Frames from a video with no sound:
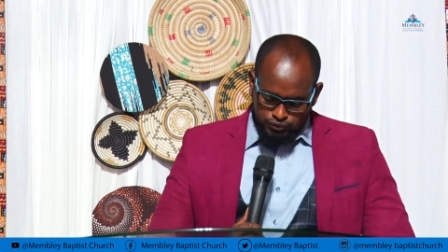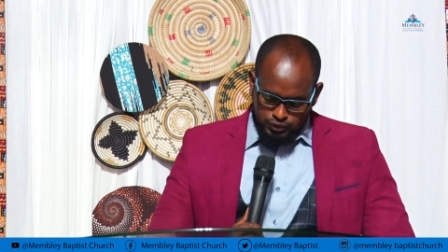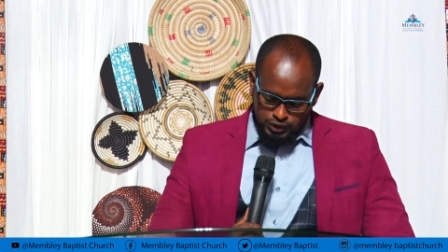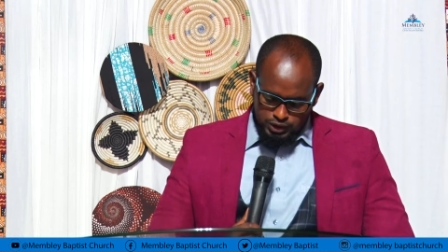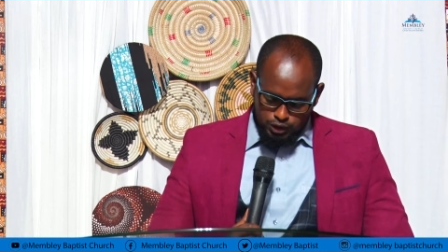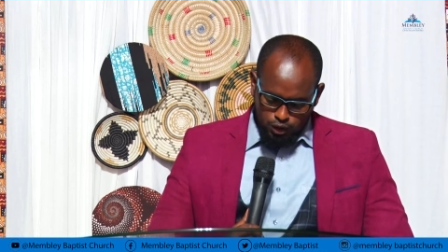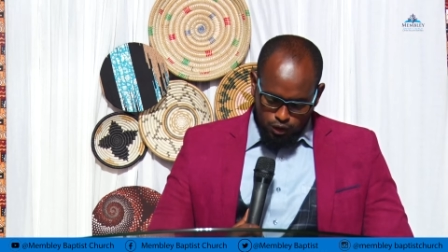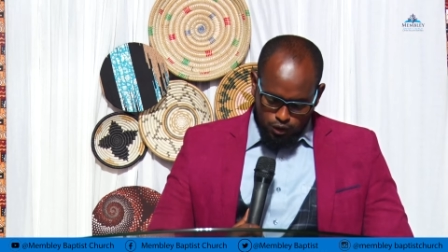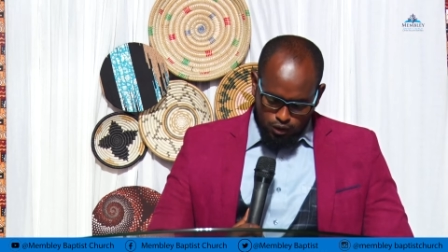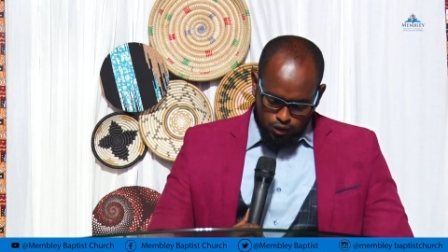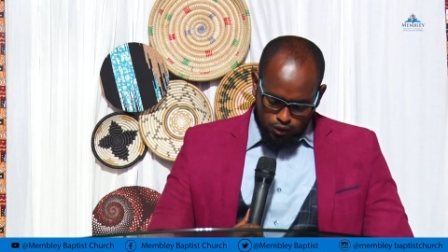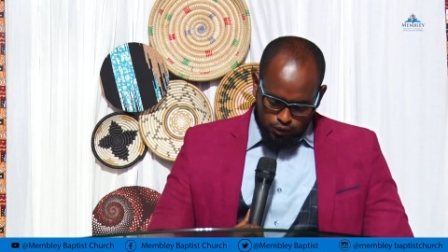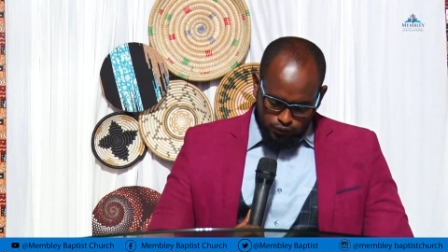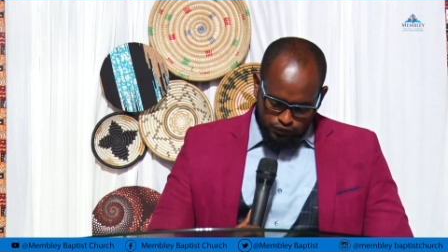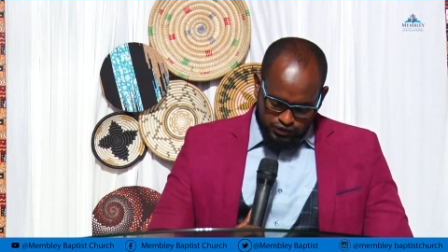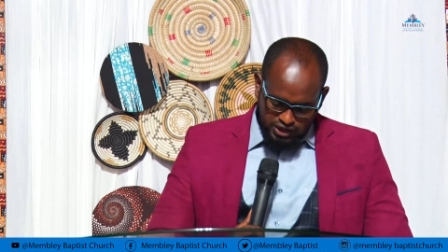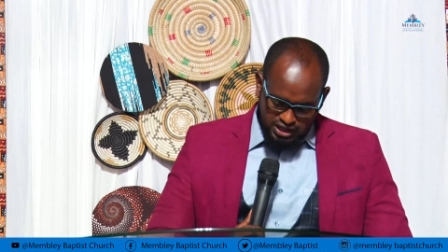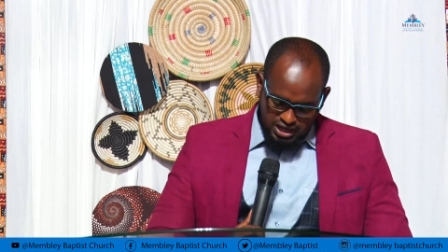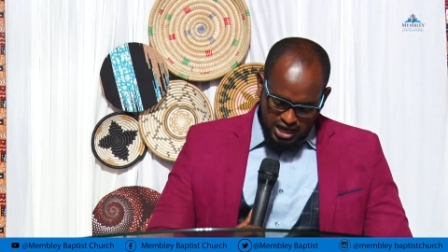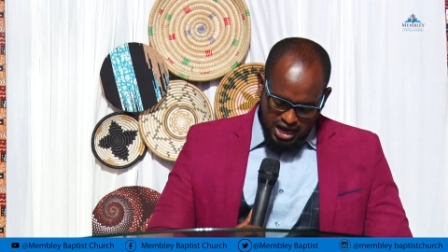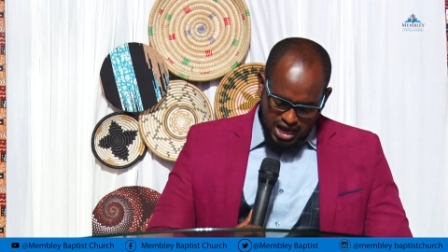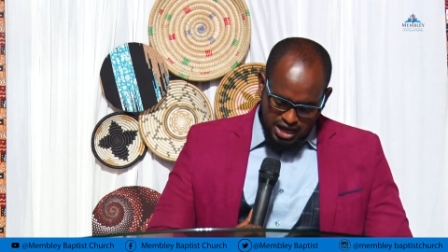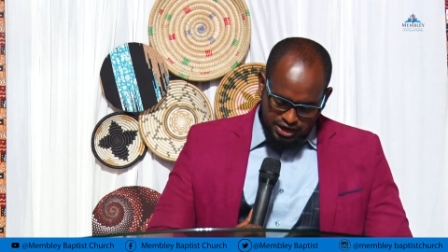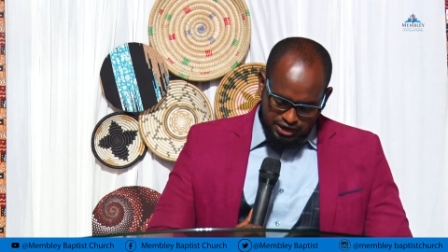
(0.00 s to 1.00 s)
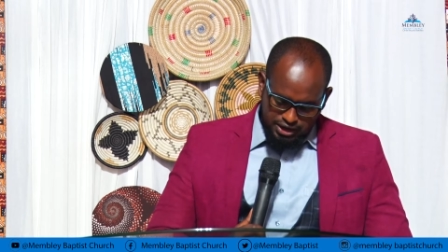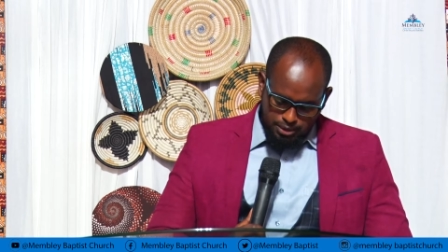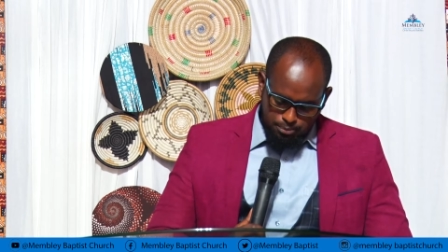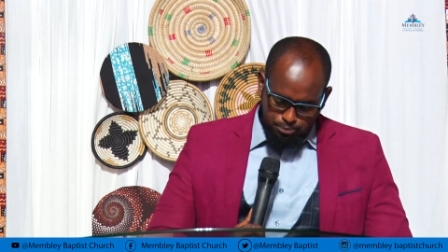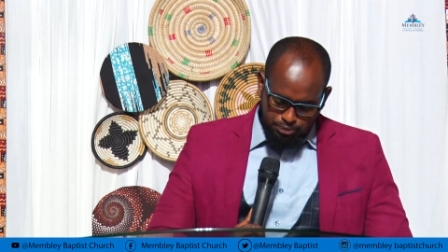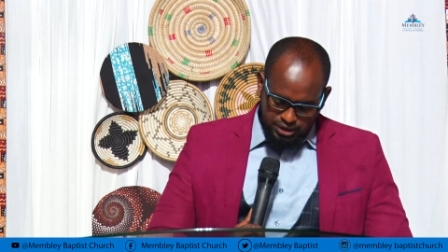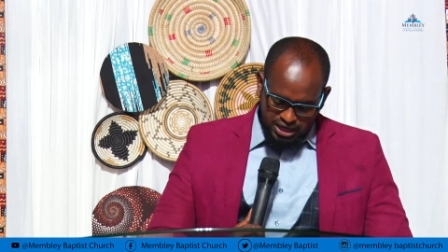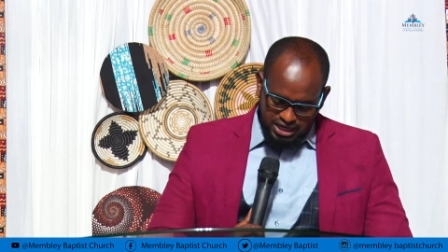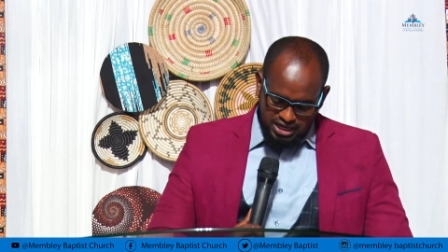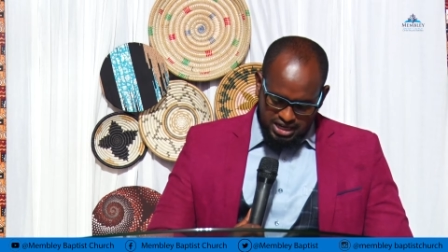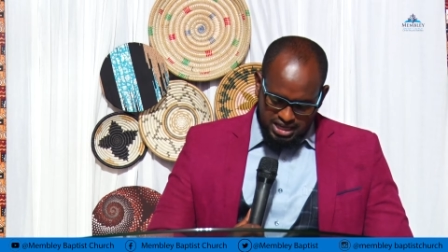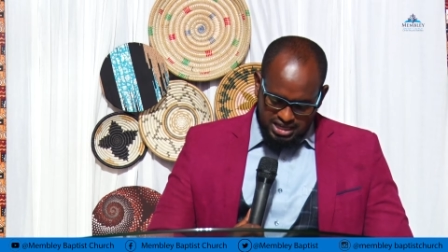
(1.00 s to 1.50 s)
though they are a
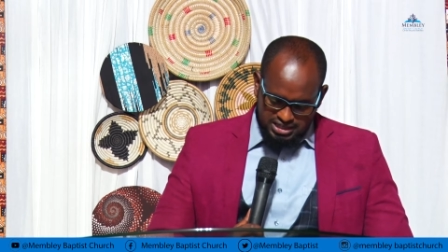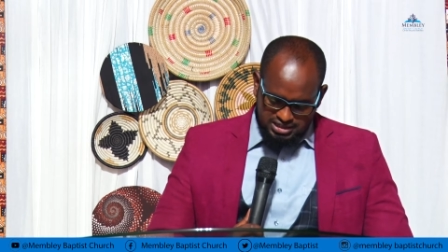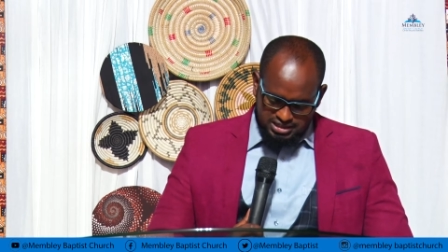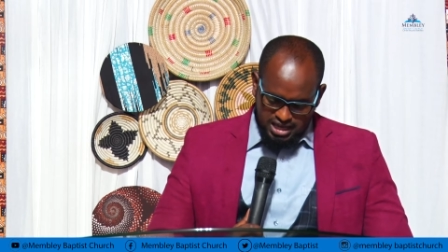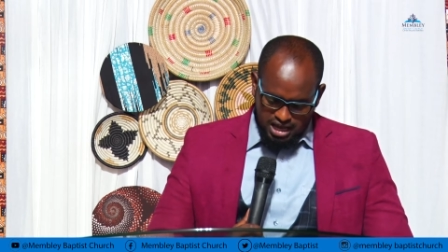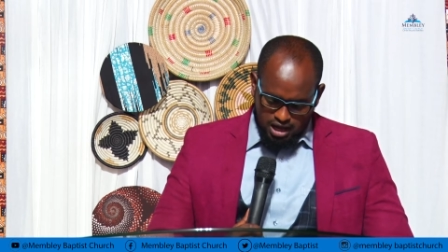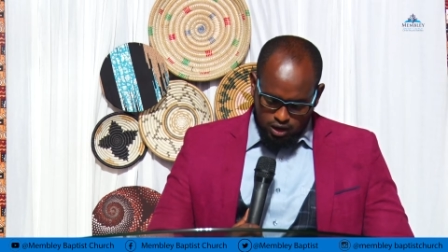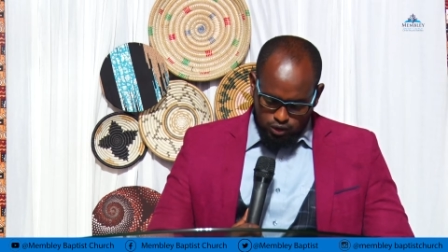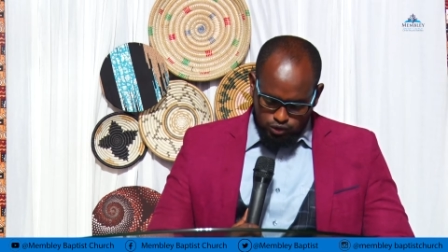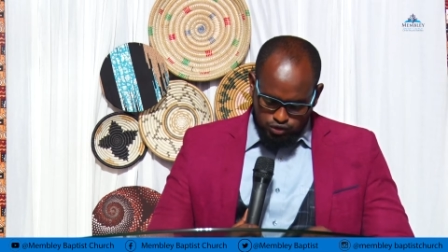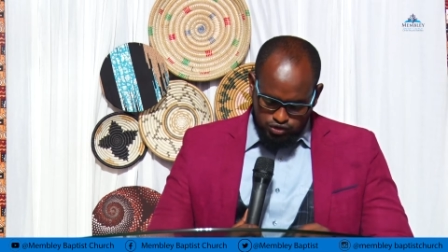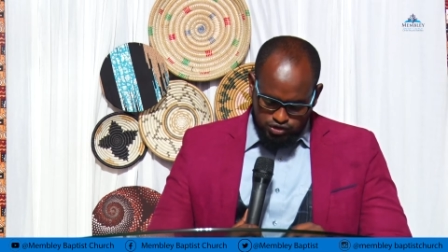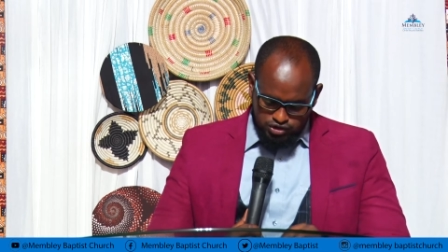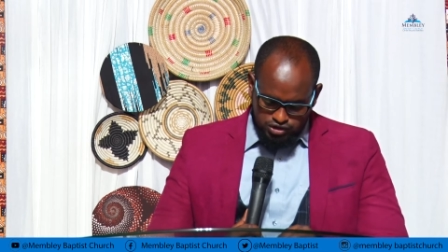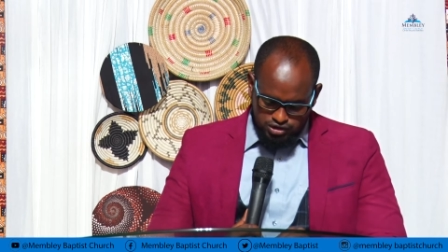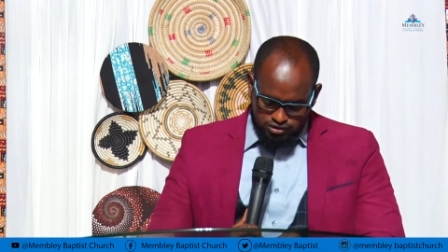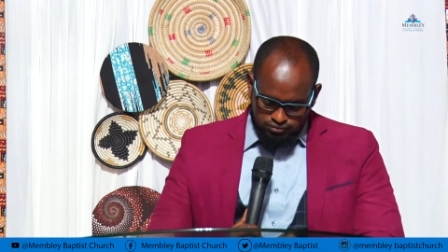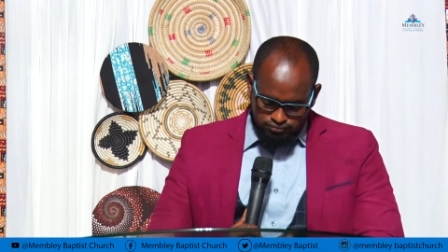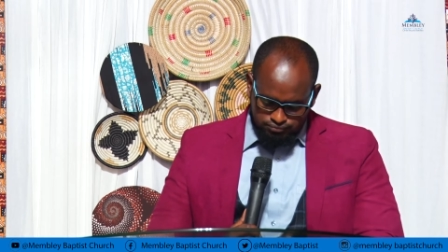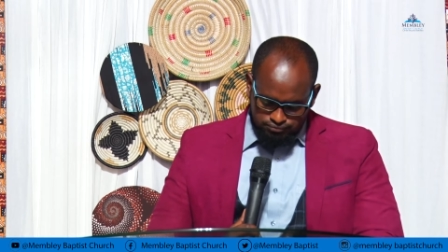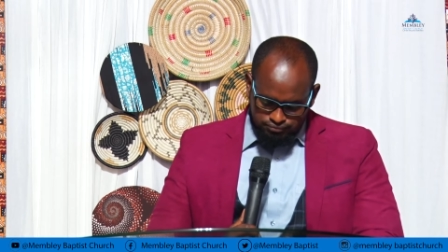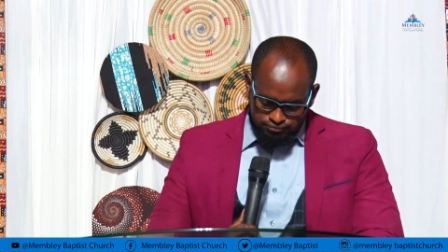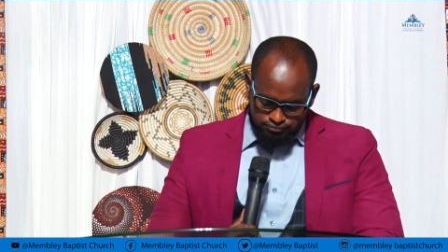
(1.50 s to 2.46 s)
rebellious house.